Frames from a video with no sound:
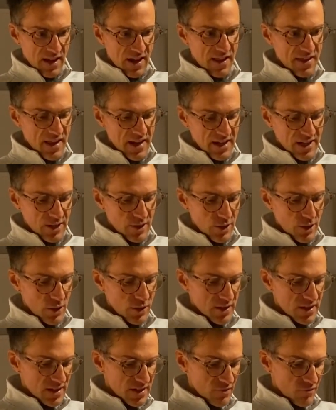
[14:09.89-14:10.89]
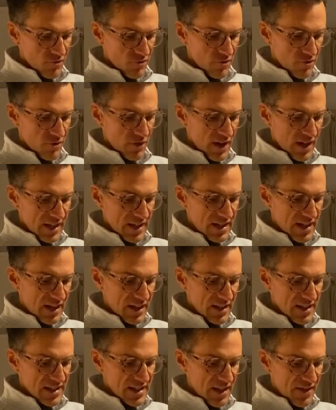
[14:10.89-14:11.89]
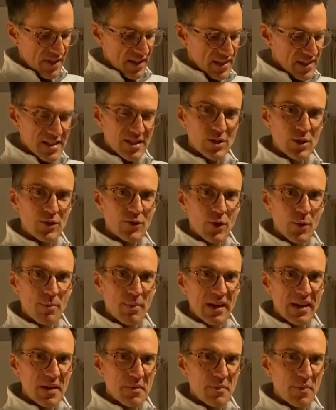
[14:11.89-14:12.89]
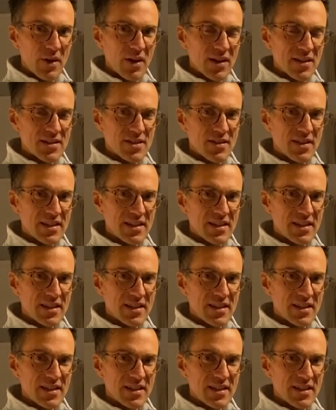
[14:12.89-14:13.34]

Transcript: and then it looks really nice. And this is good for bigger birds.